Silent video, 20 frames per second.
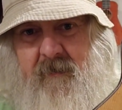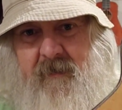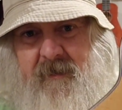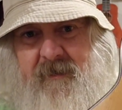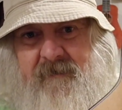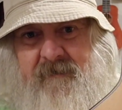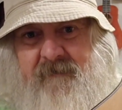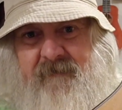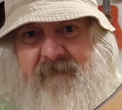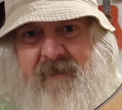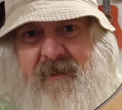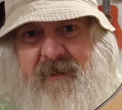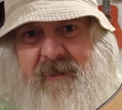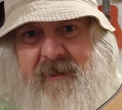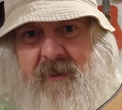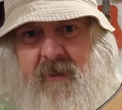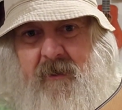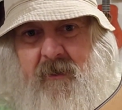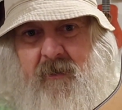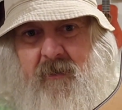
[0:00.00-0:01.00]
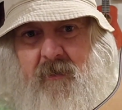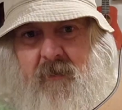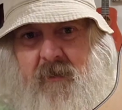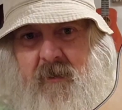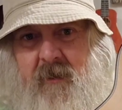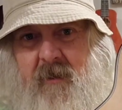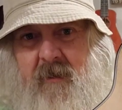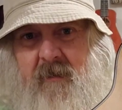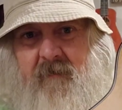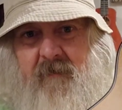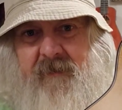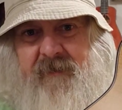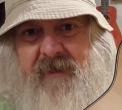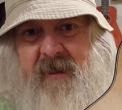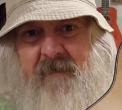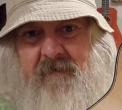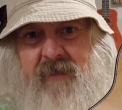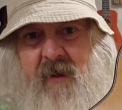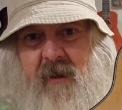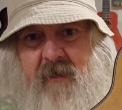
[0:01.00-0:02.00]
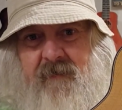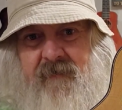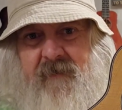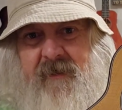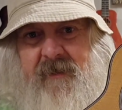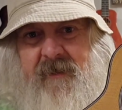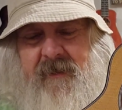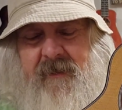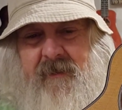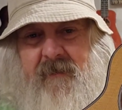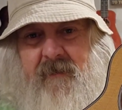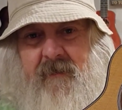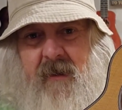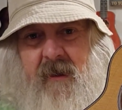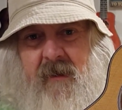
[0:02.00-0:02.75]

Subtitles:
video, but that purfling,